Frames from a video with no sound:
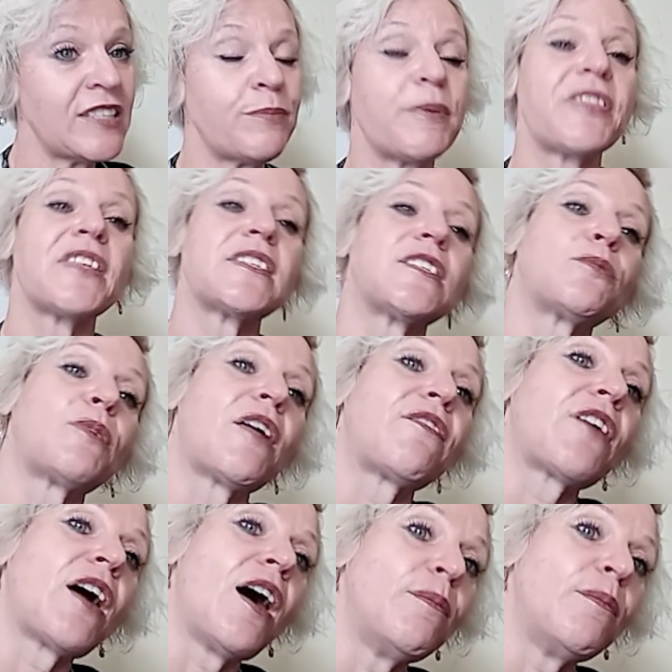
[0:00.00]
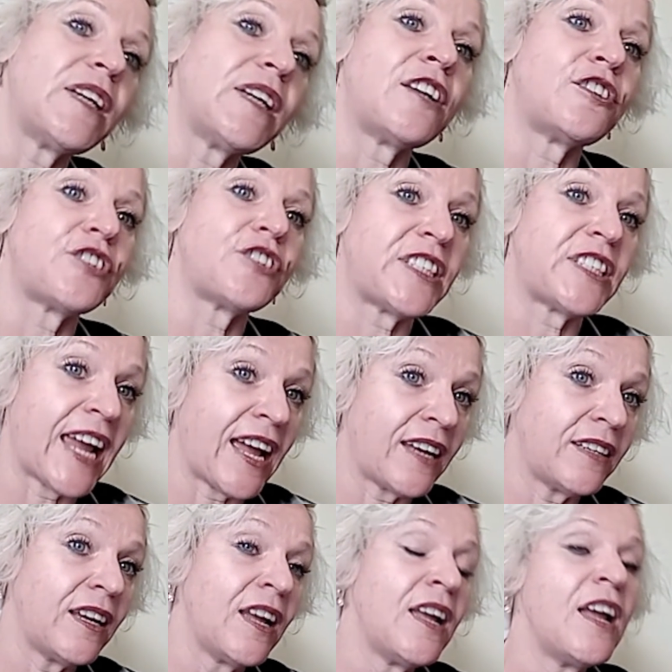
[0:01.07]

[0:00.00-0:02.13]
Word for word: but this is what I've come to understand